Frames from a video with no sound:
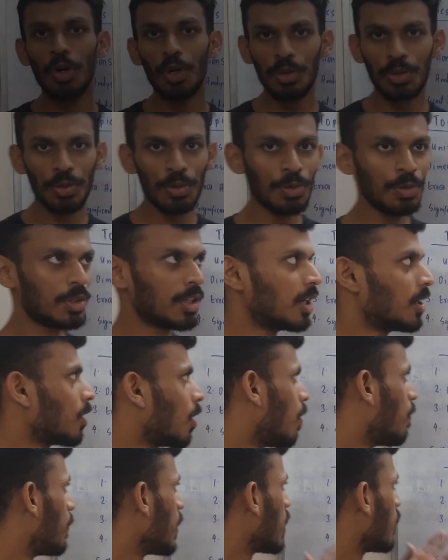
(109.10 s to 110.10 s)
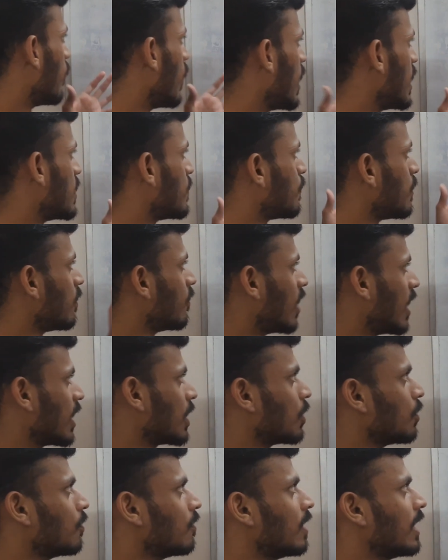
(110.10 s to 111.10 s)
go through the topic wise
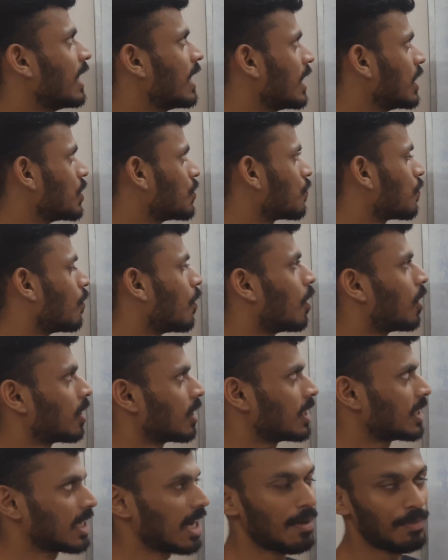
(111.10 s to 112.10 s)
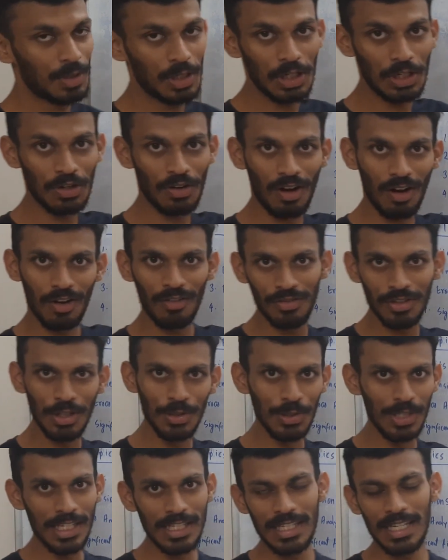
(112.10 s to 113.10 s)
PYQ weightage for the chapter of
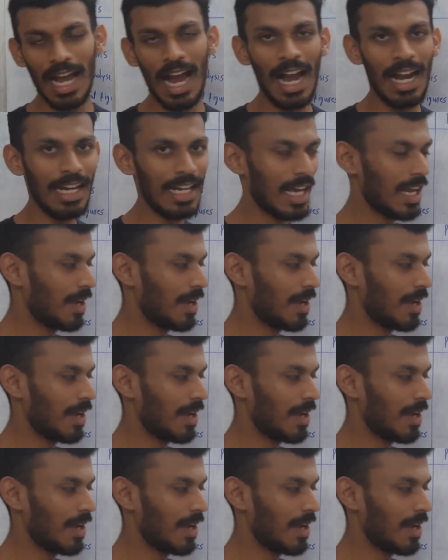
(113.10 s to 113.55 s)
units and